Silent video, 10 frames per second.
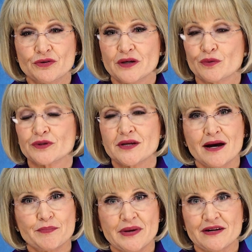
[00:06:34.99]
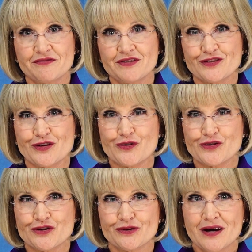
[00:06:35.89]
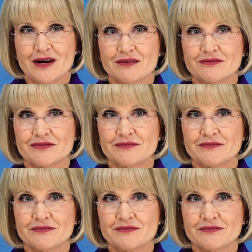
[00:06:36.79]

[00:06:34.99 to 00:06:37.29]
It will not benefit those you love.